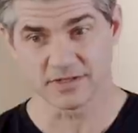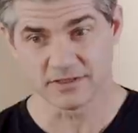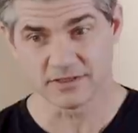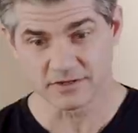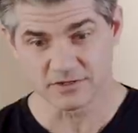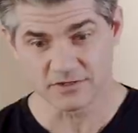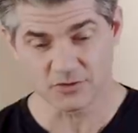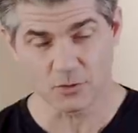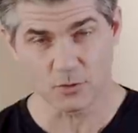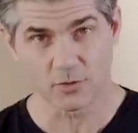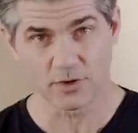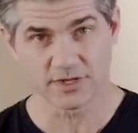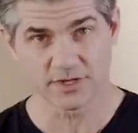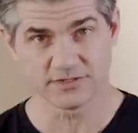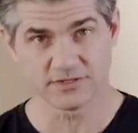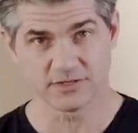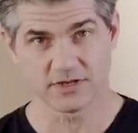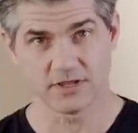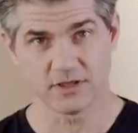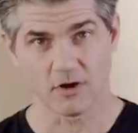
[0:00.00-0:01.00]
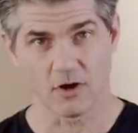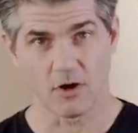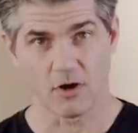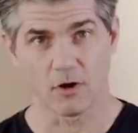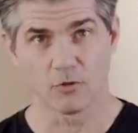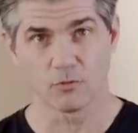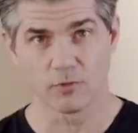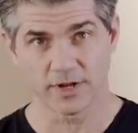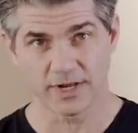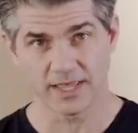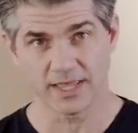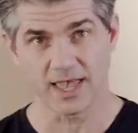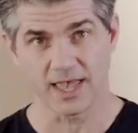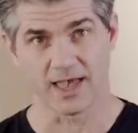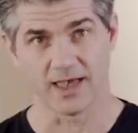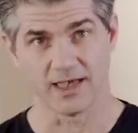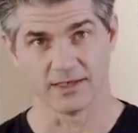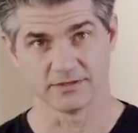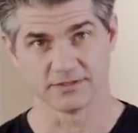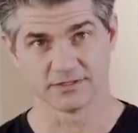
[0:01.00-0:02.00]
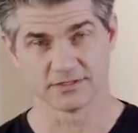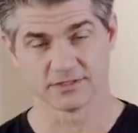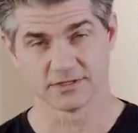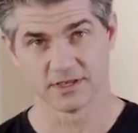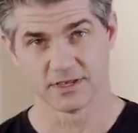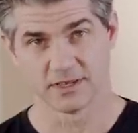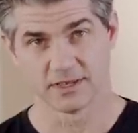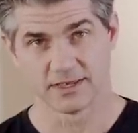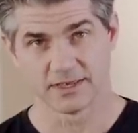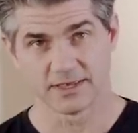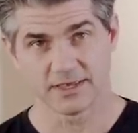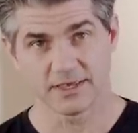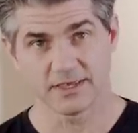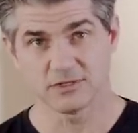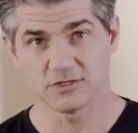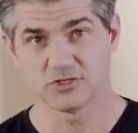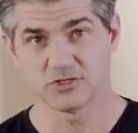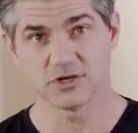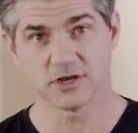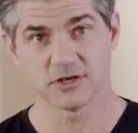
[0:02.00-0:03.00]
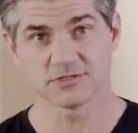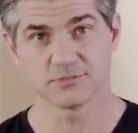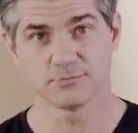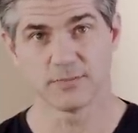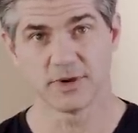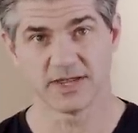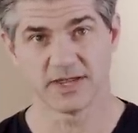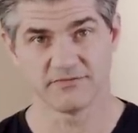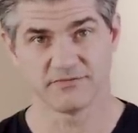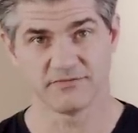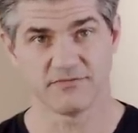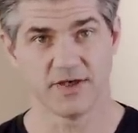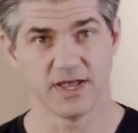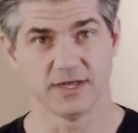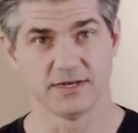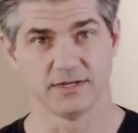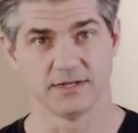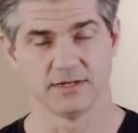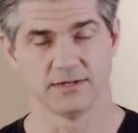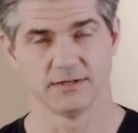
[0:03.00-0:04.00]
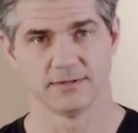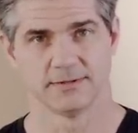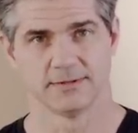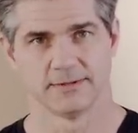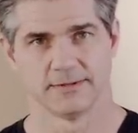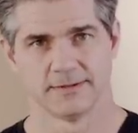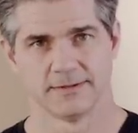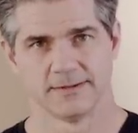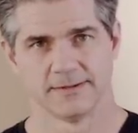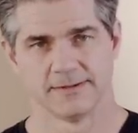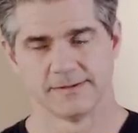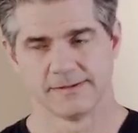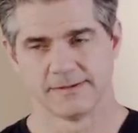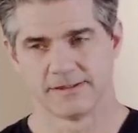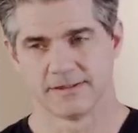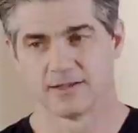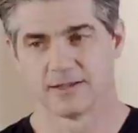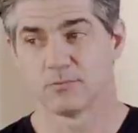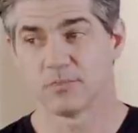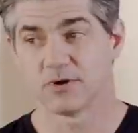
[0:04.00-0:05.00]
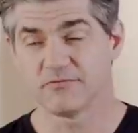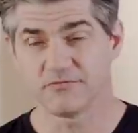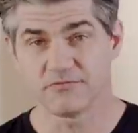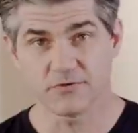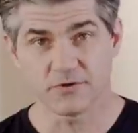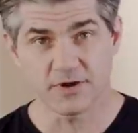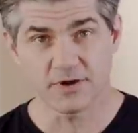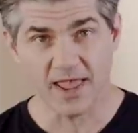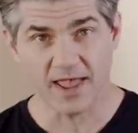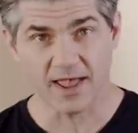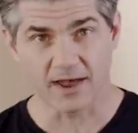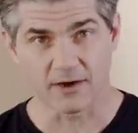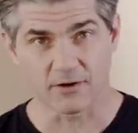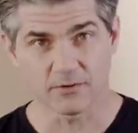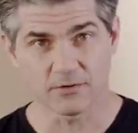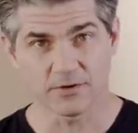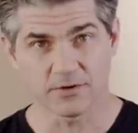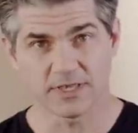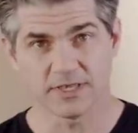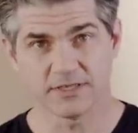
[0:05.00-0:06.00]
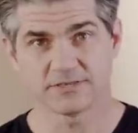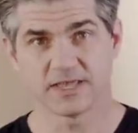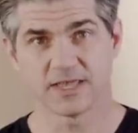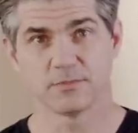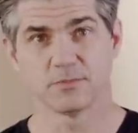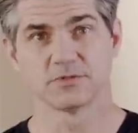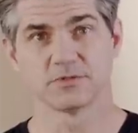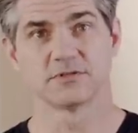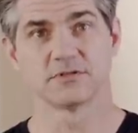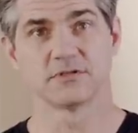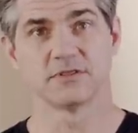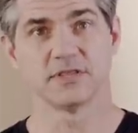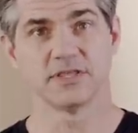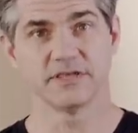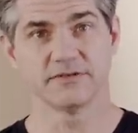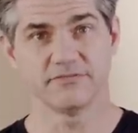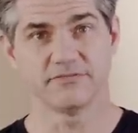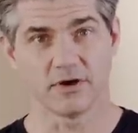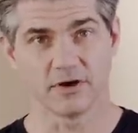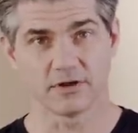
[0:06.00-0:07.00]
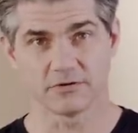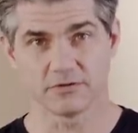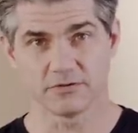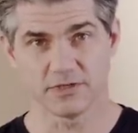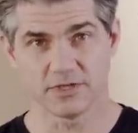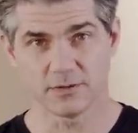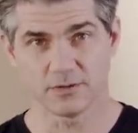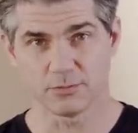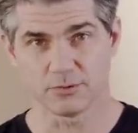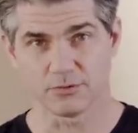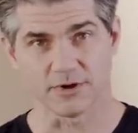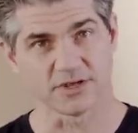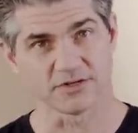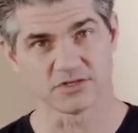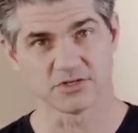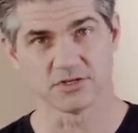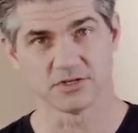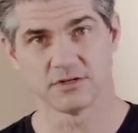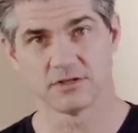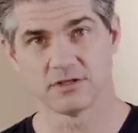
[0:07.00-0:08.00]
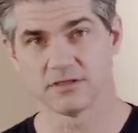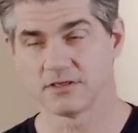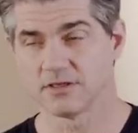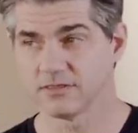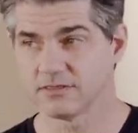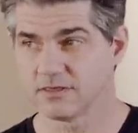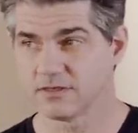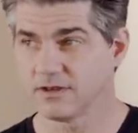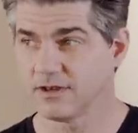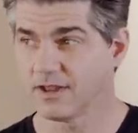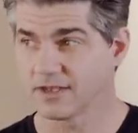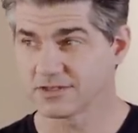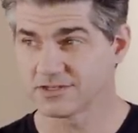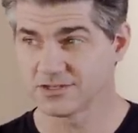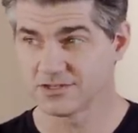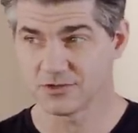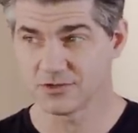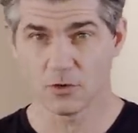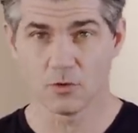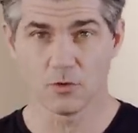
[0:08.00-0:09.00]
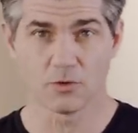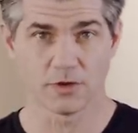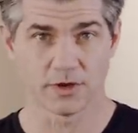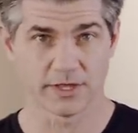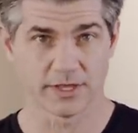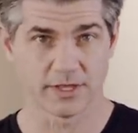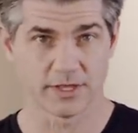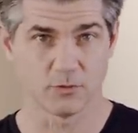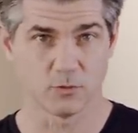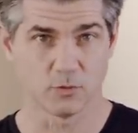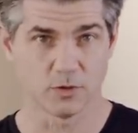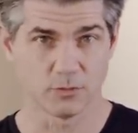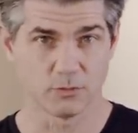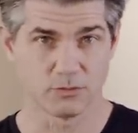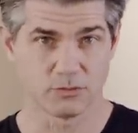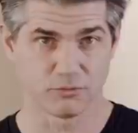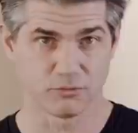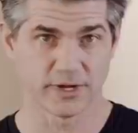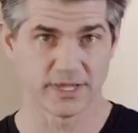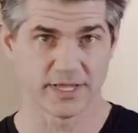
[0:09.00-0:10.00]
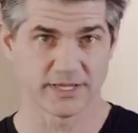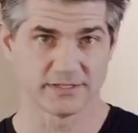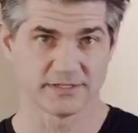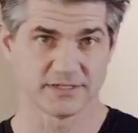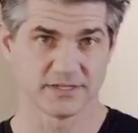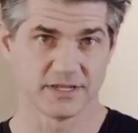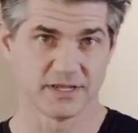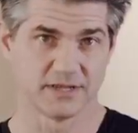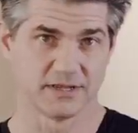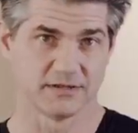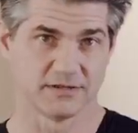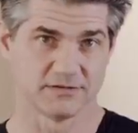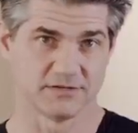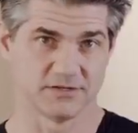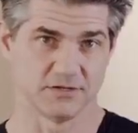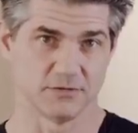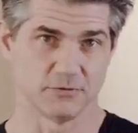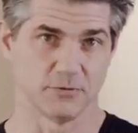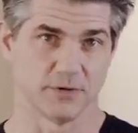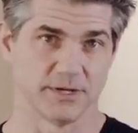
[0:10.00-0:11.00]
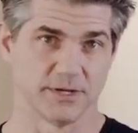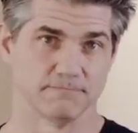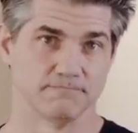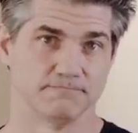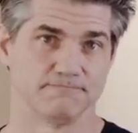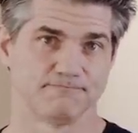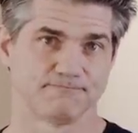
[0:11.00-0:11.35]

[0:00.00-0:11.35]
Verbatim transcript: in the toys that he already has, he just might find it. But for now, he's able to live under the impression that the next toy will bring it to him.